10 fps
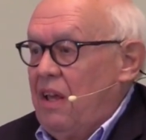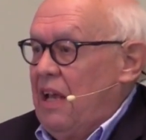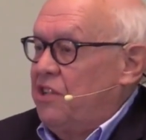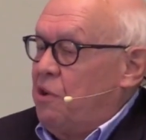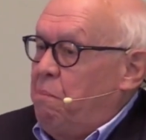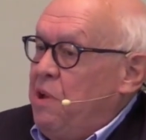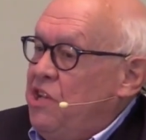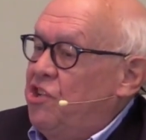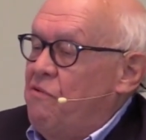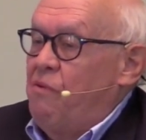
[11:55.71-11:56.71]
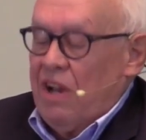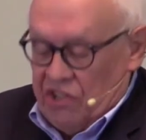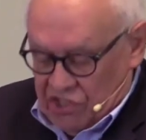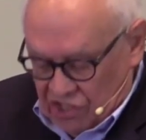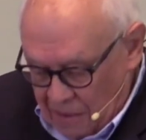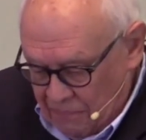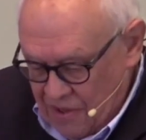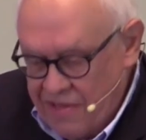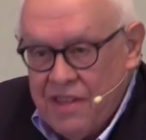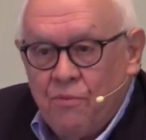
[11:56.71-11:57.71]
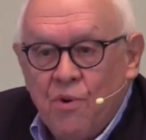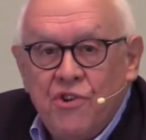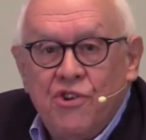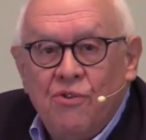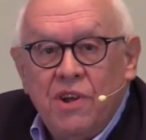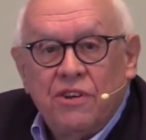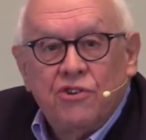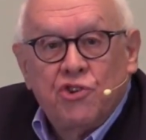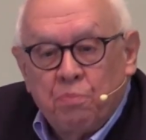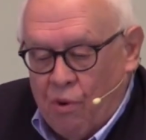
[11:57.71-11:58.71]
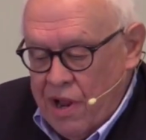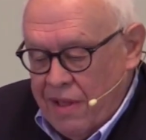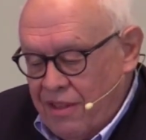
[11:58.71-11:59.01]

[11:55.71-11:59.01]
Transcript: It's something that we're doing to spread